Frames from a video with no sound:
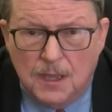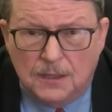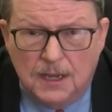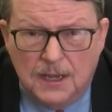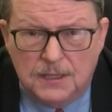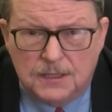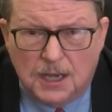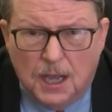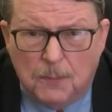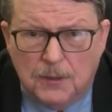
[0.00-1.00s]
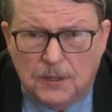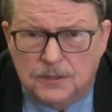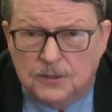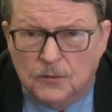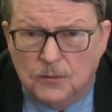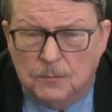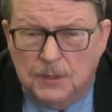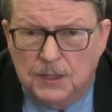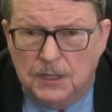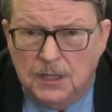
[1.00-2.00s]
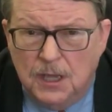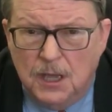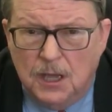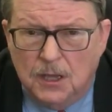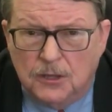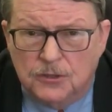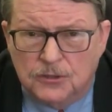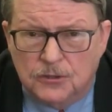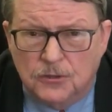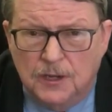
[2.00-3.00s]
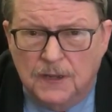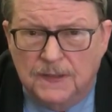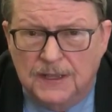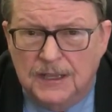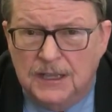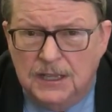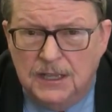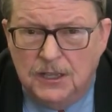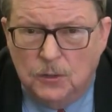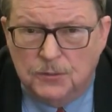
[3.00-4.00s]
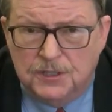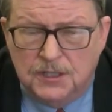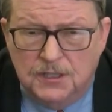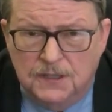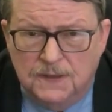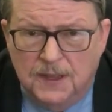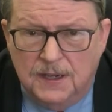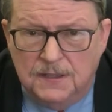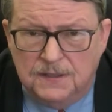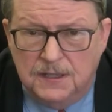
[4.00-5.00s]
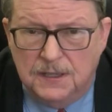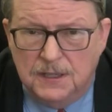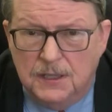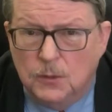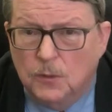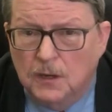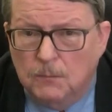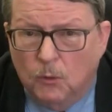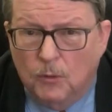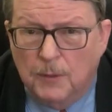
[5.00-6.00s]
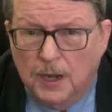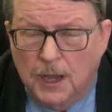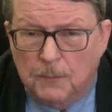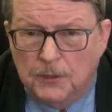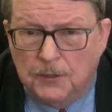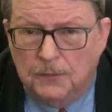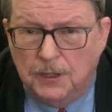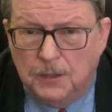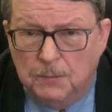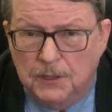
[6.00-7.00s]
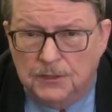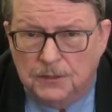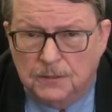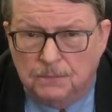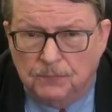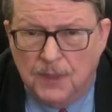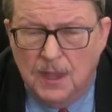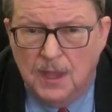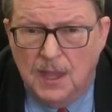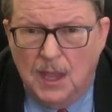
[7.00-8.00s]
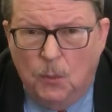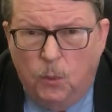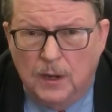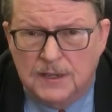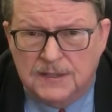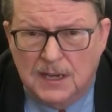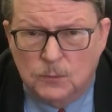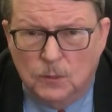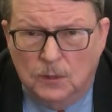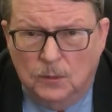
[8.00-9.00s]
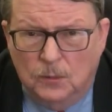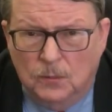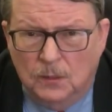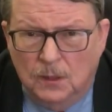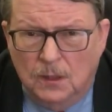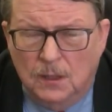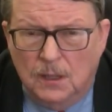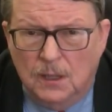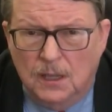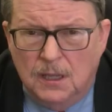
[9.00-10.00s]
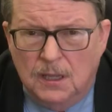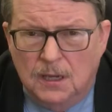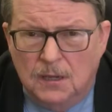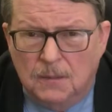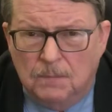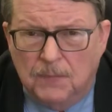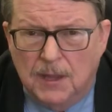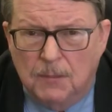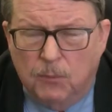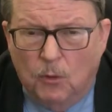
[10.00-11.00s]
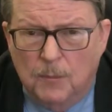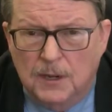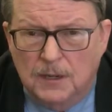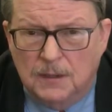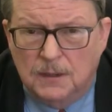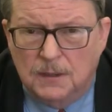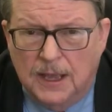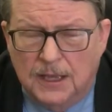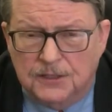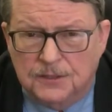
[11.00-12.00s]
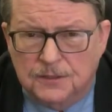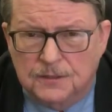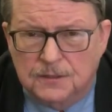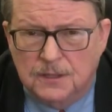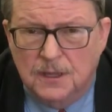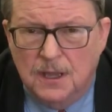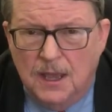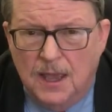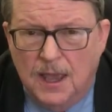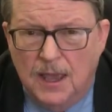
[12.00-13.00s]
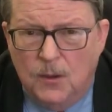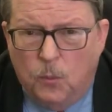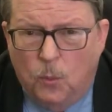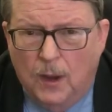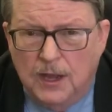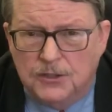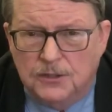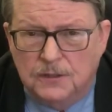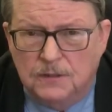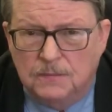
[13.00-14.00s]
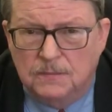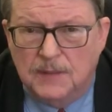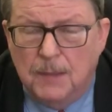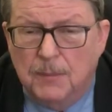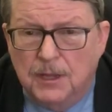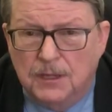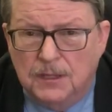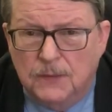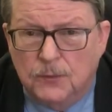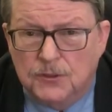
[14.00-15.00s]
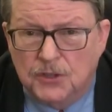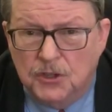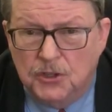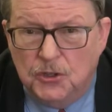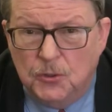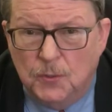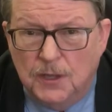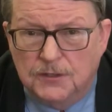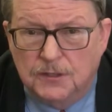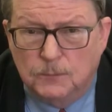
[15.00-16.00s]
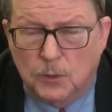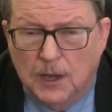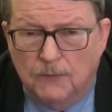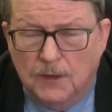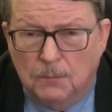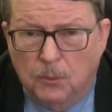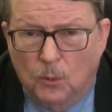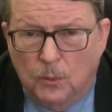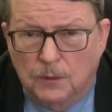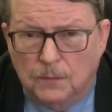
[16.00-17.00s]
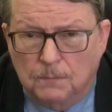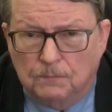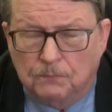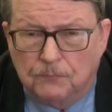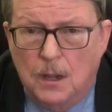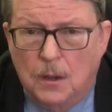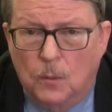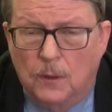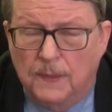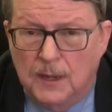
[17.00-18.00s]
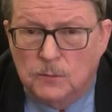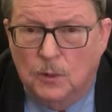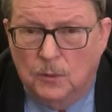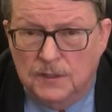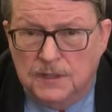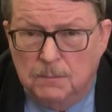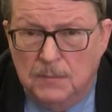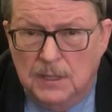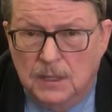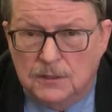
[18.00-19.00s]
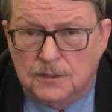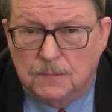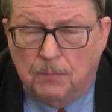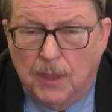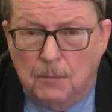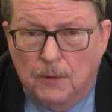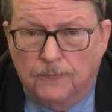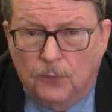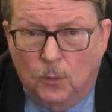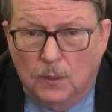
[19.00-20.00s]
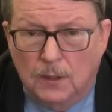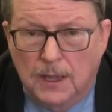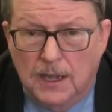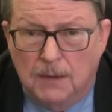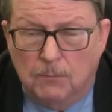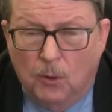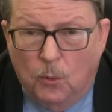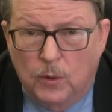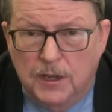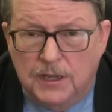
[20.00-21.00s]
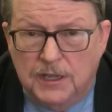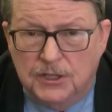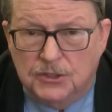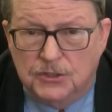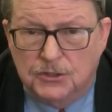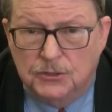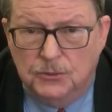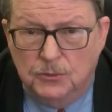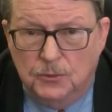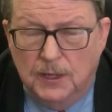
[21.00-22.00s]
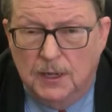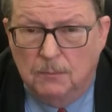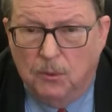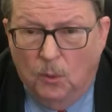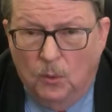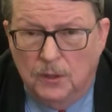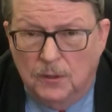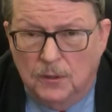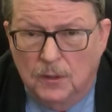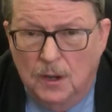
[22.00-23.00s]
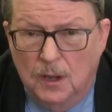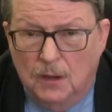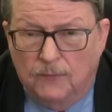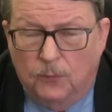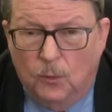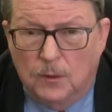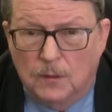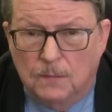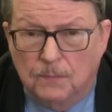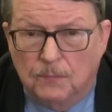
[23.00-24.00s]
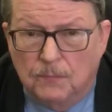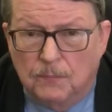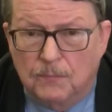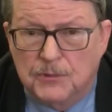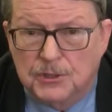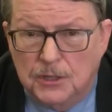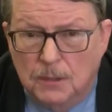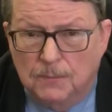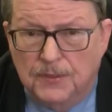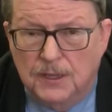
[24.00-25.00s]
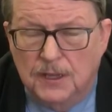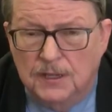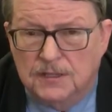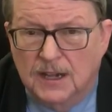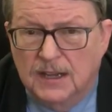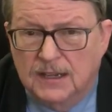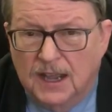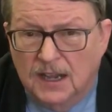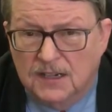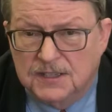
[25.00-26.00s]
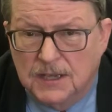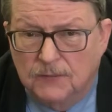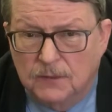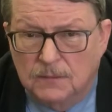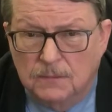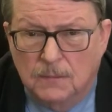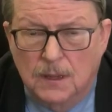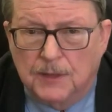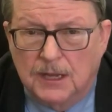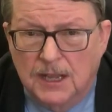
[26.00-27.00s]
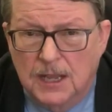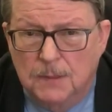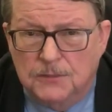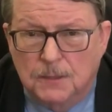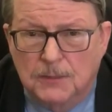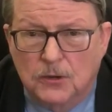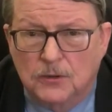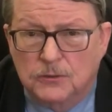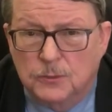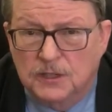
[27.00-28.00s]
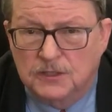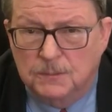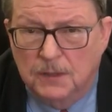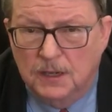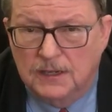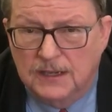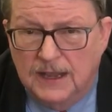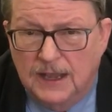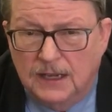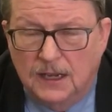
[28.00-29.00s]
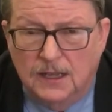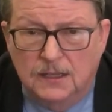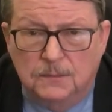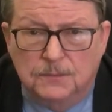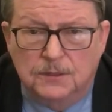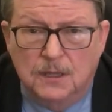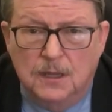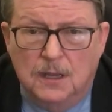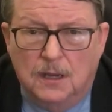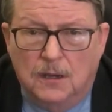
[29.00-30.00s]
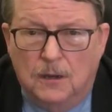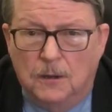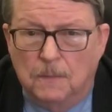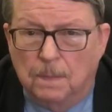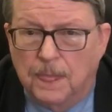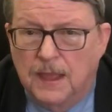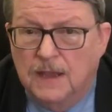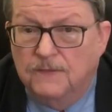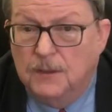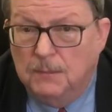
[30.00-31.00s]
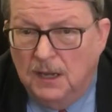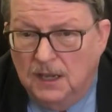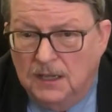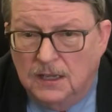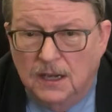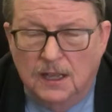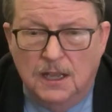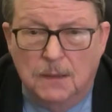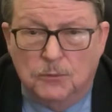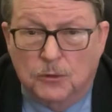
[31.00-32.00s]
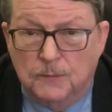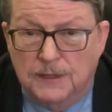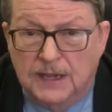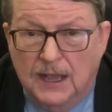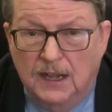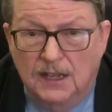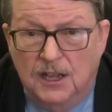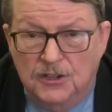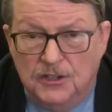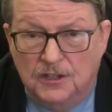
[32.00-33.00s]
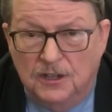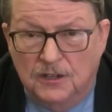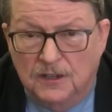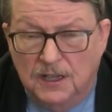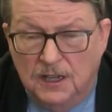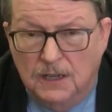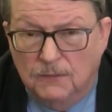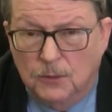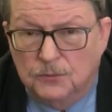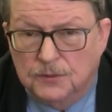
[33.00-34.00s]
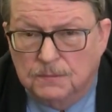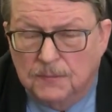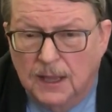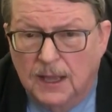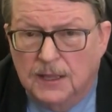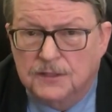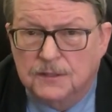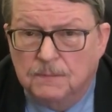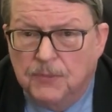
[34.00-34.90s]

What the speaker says: Today's topic is going to be concerning the EEOC, that is the Equal Employment Opportunity Commission, and what is their role in employment actions, and why should that make a difference to you as a private employer? Well, that role is immense. Before an employee can sue an employer for some things like Title VII claims, Americans with Disability Act claims, FMLA claims, or retaliation under any of those acts,